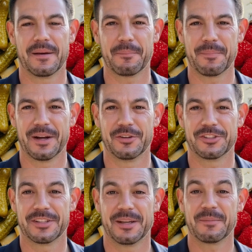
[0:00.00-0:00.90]
Better
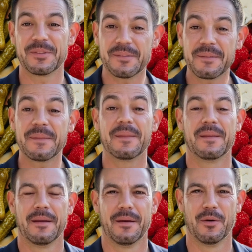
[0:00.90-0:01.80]
sleep.
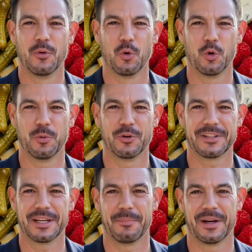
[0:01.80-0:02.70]
Hormones
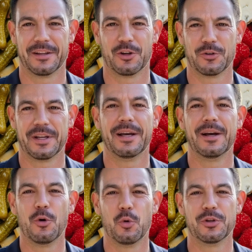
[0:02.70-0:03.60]
like melatonin
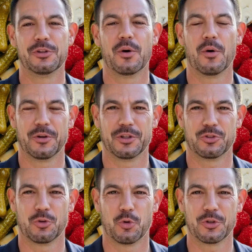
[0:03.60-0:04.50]
and cortisol
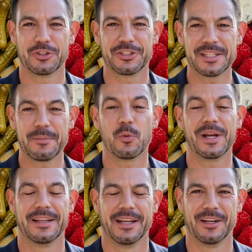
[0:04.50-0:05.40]
control your
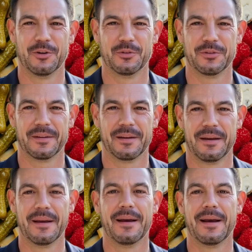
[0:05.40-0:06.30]
sleep-wake cycle.
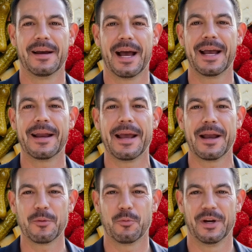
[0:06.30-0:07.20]
Diet can
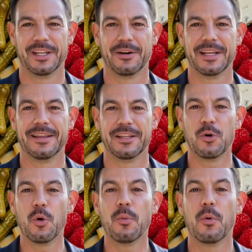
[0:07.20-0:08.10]
help regulate these
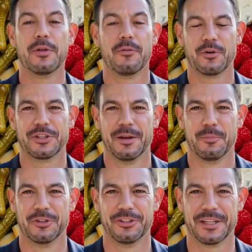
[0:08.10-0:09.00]
hormones for
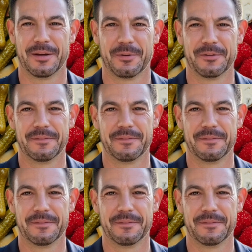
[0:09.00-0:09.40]
deeper sleep.